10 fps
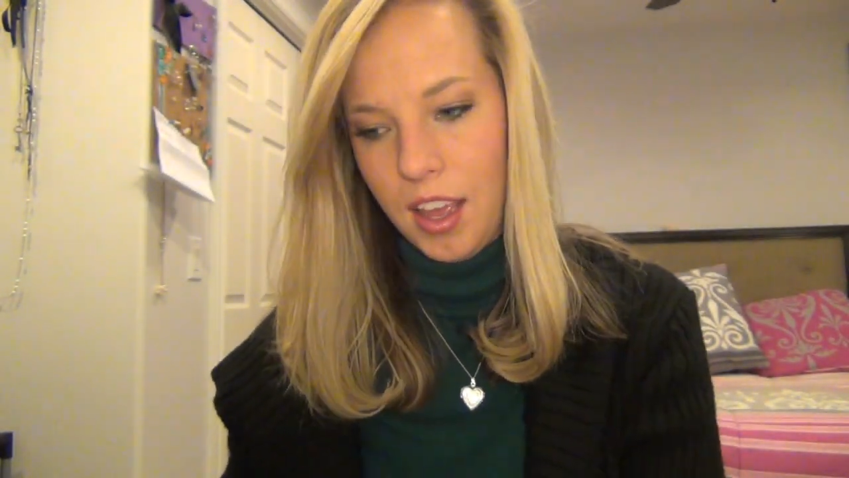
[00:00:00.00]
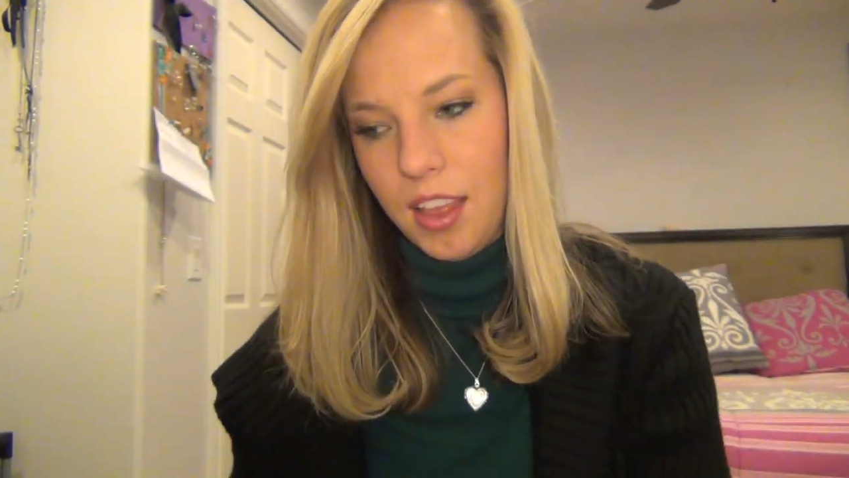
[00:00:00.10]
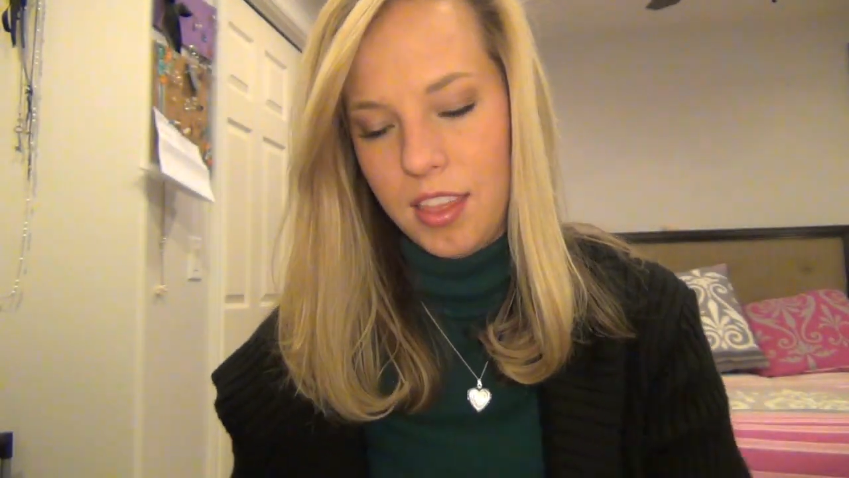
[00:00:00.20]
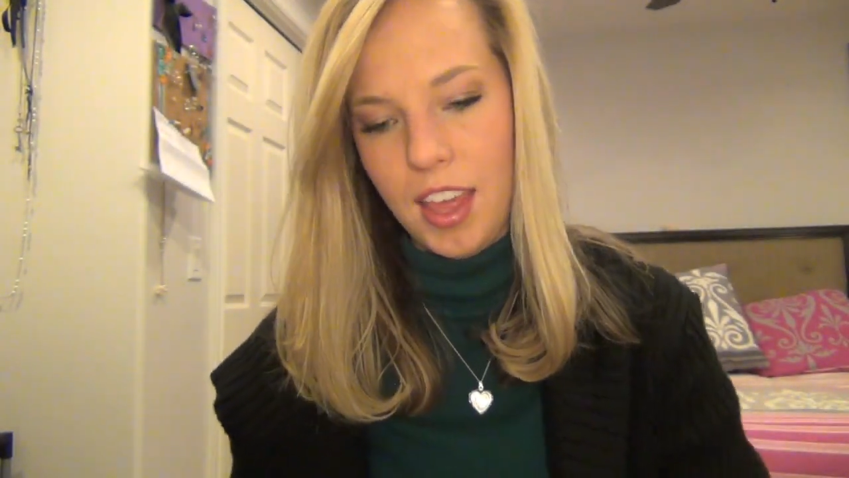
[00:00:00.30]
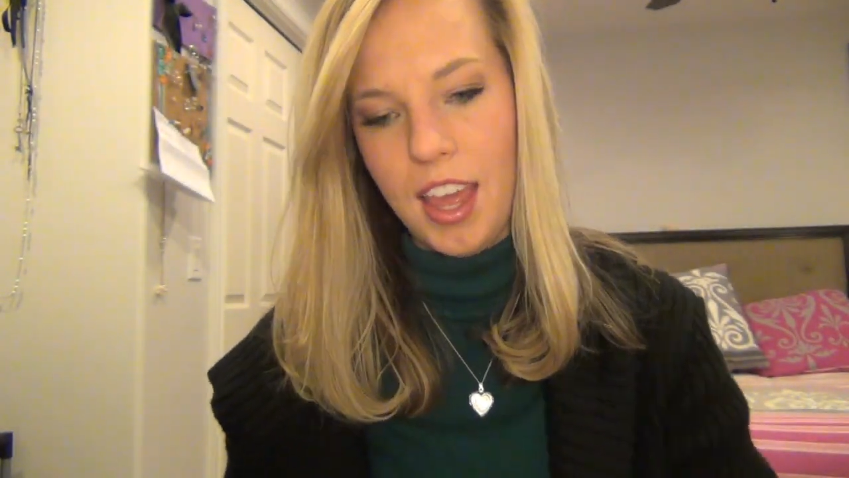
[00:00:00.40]

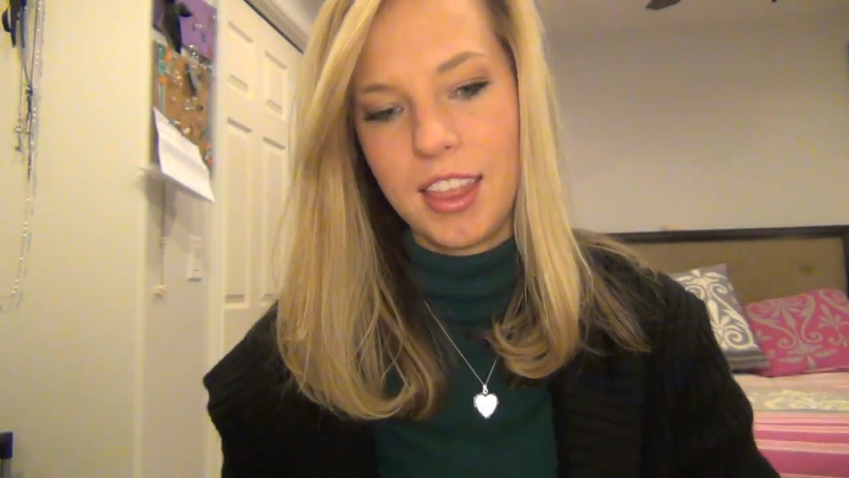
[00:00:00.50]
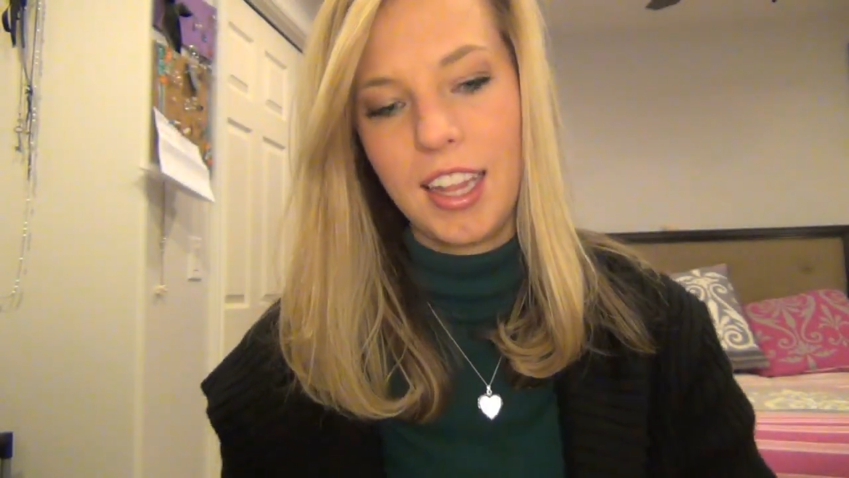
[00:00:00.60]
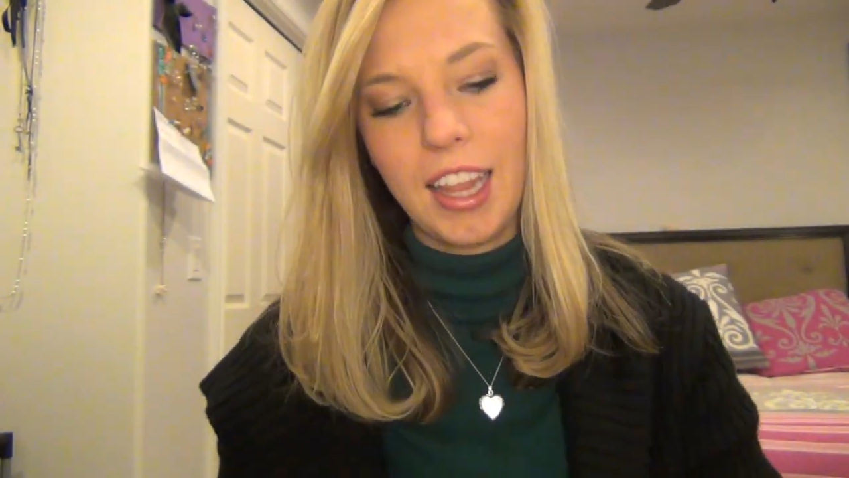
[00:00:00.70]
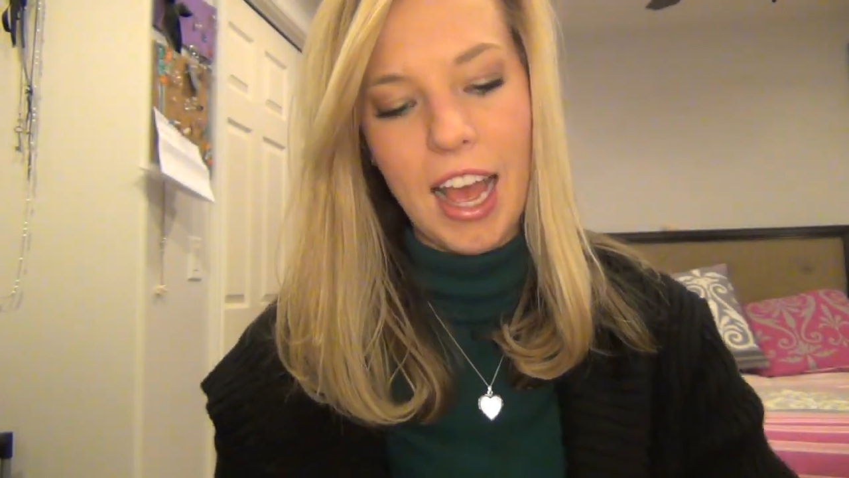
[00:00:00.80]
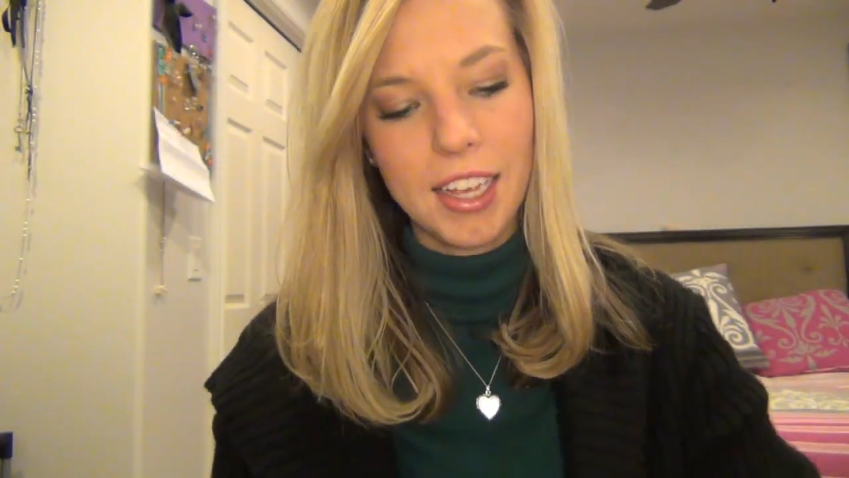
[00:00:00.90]
And then
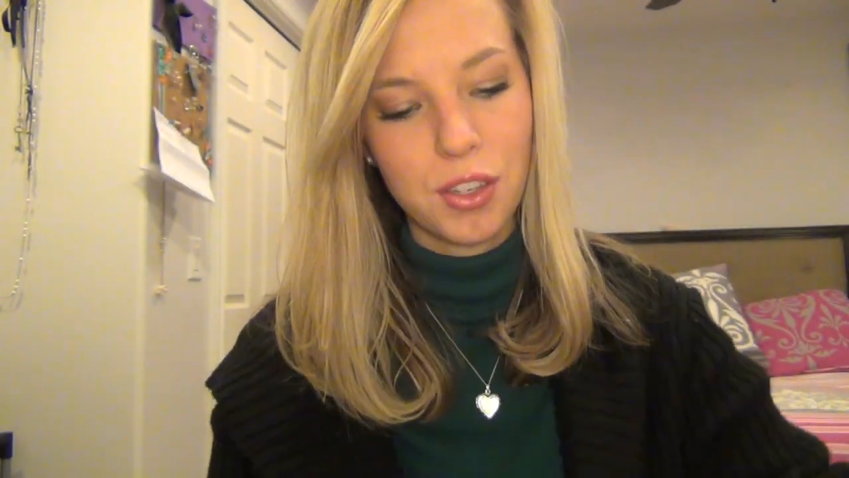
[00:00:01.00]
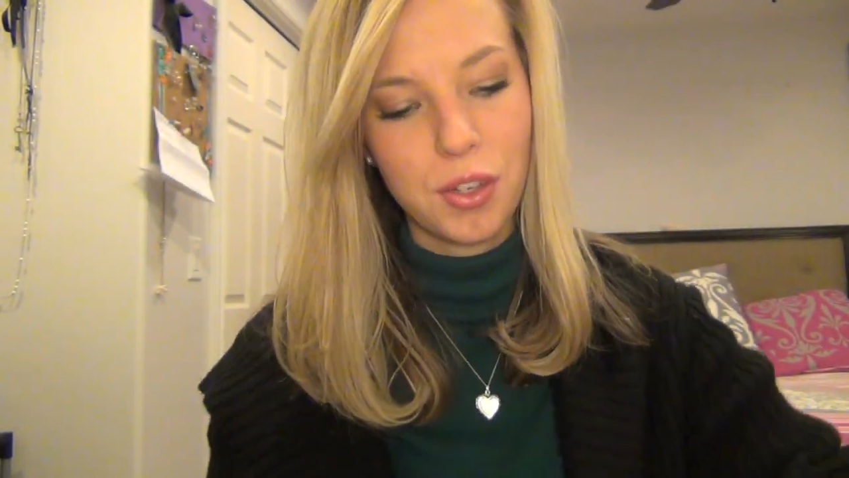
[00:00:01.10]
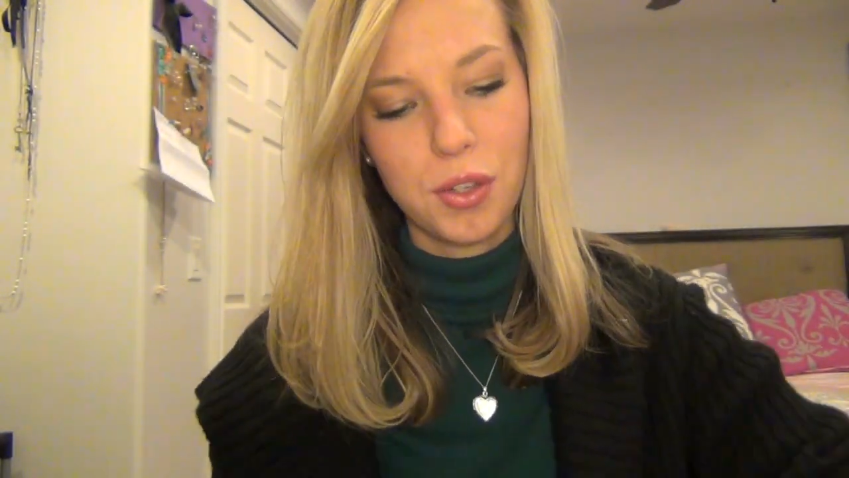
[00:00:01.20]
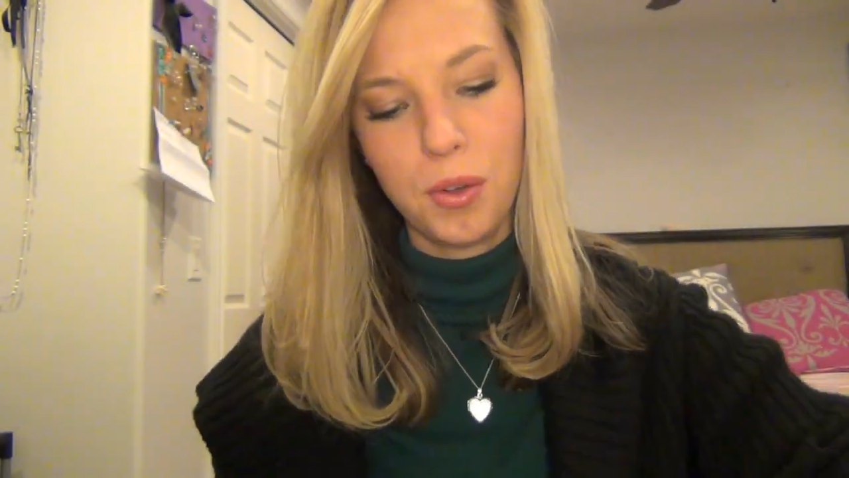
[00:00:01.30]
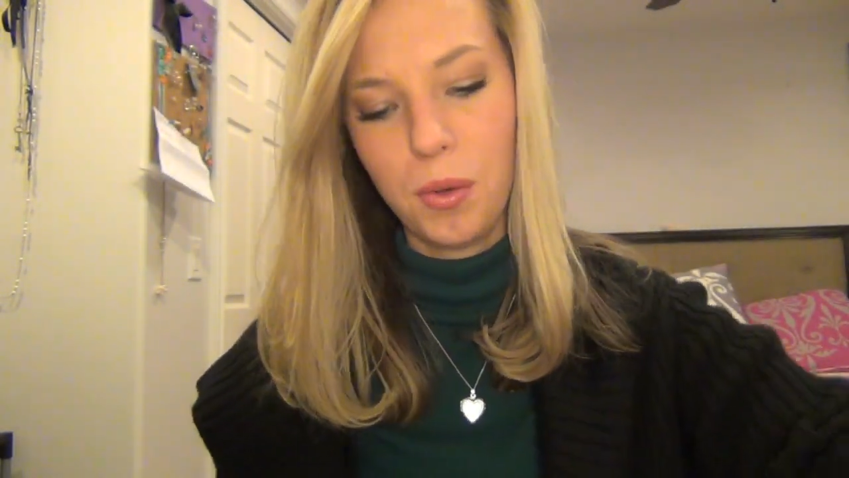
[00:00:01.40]
the last
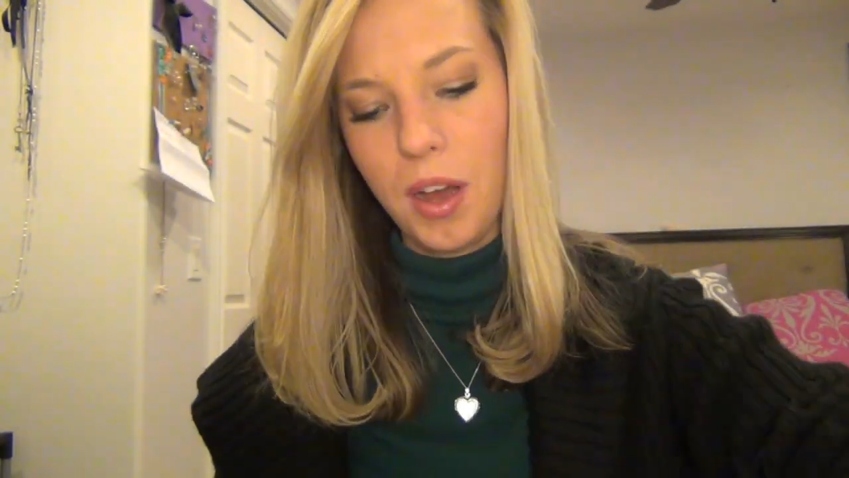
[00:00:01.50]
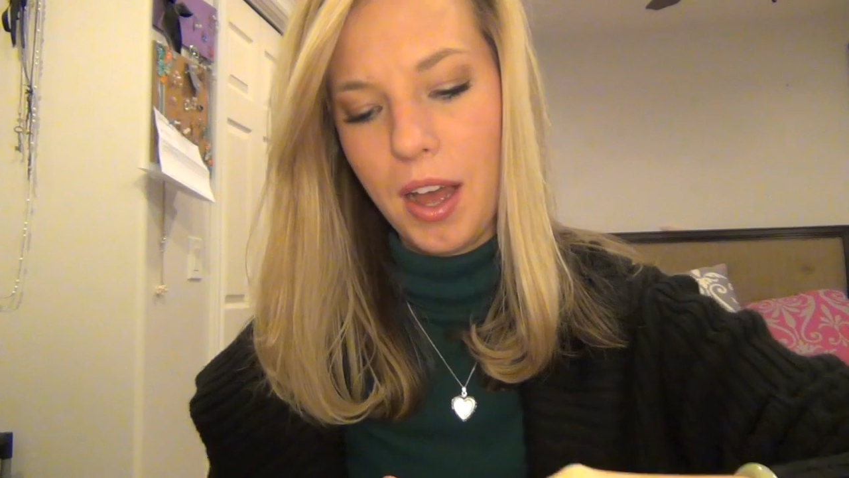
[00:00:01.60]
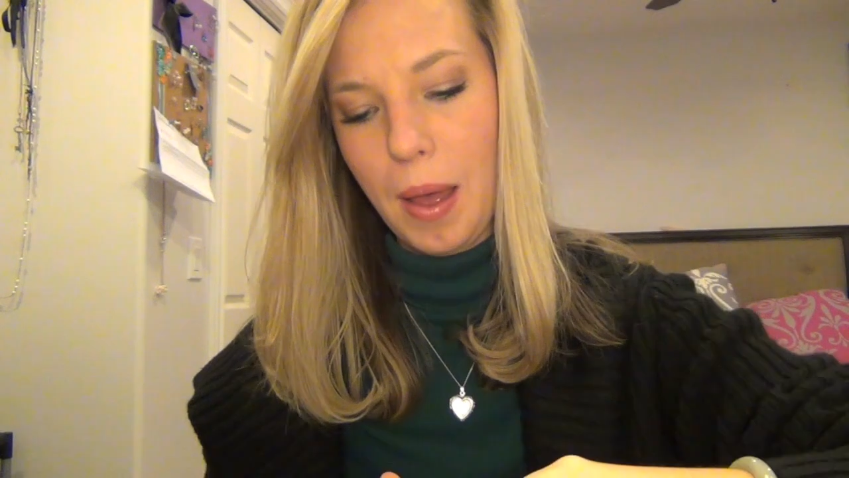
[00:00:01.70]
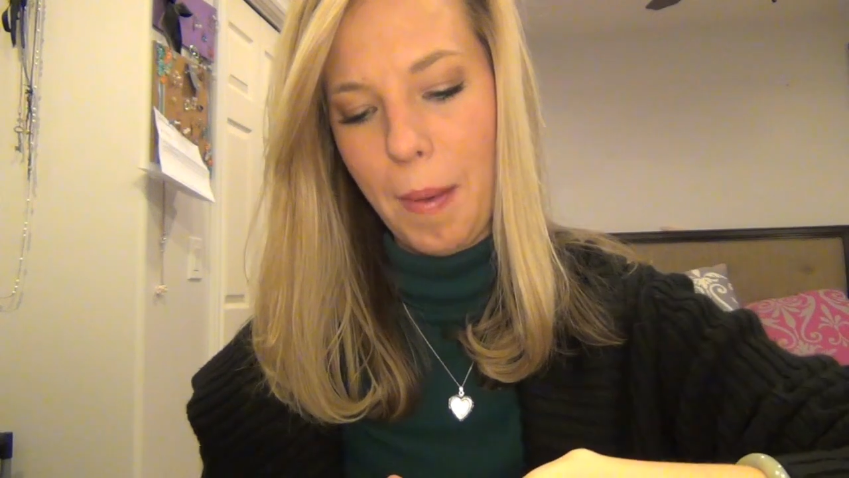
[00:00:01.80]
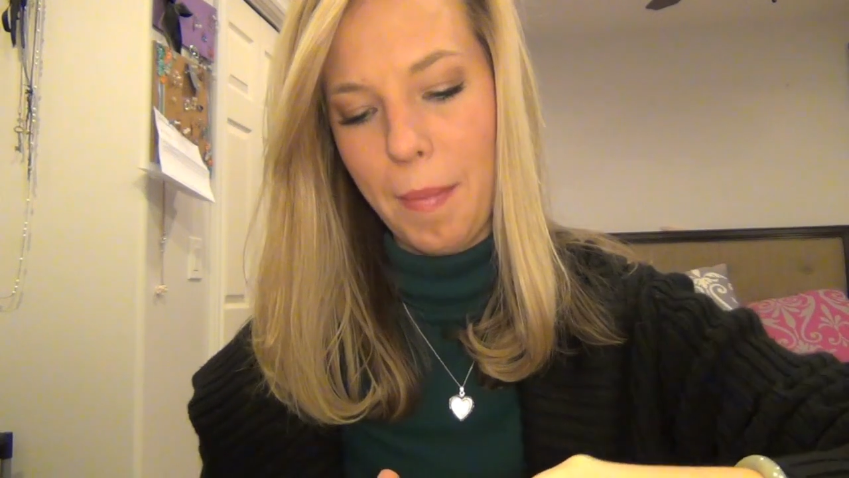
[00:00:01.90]
two
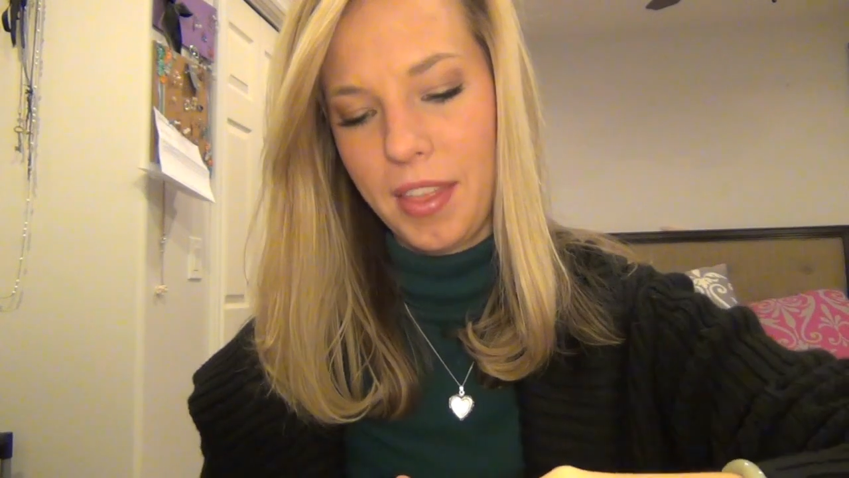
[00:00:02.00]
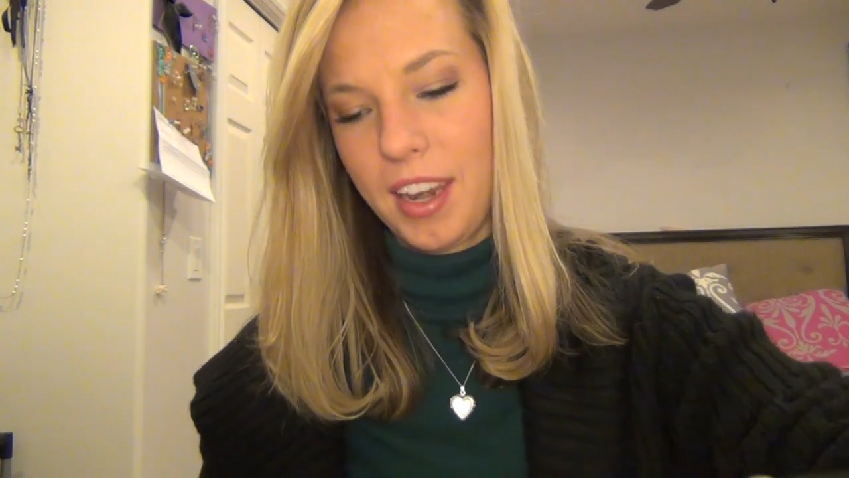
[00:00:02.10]
um,